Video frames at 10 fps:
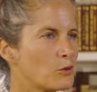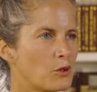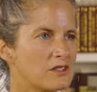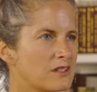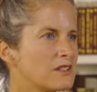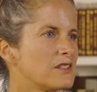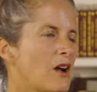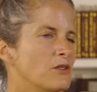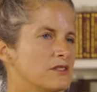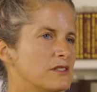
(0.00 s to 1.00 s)
what the
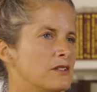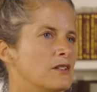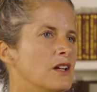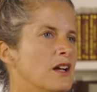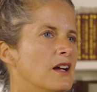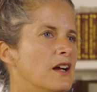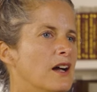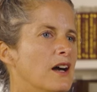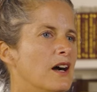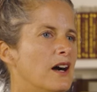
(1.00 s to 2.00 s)
sounds are.
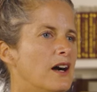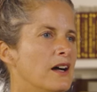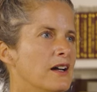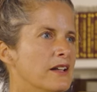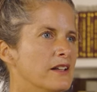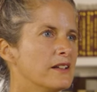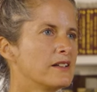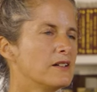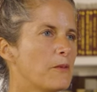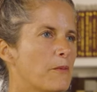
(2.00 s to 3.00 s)
And